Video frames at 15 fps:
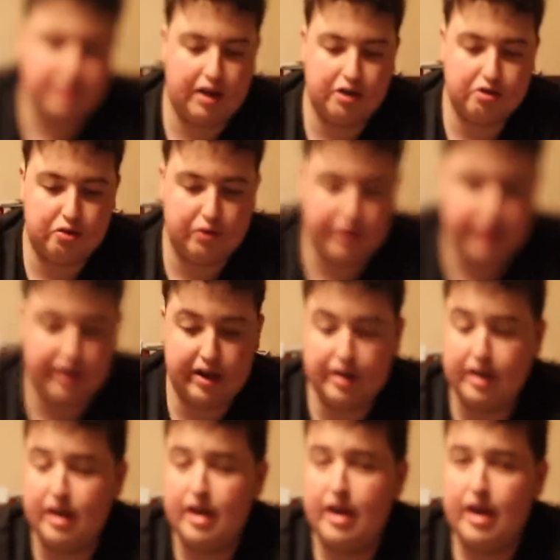extend was really
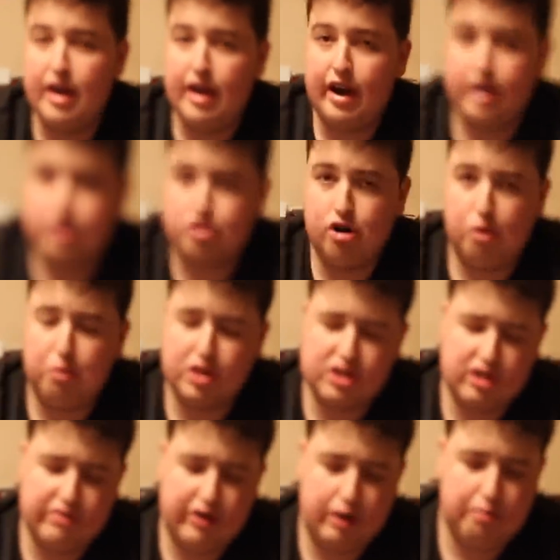good. And Droll
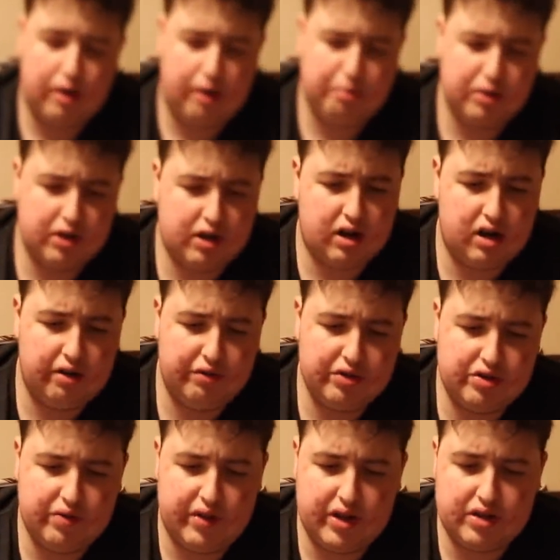wasn't a very popular card for
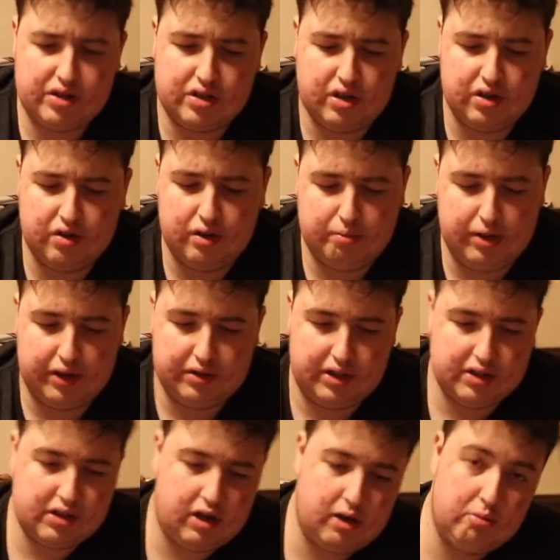this event, so it made
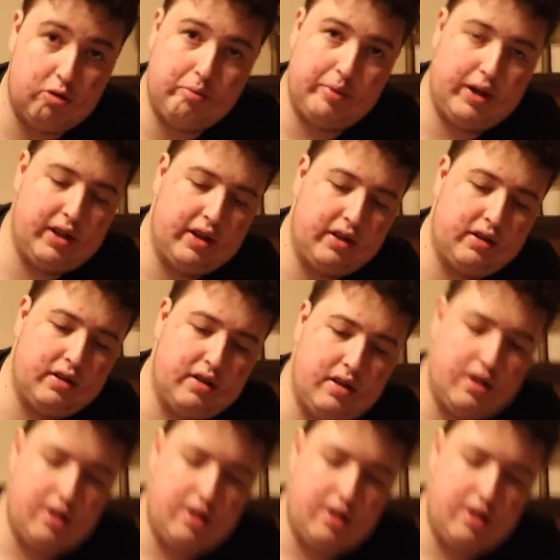this card more appealing.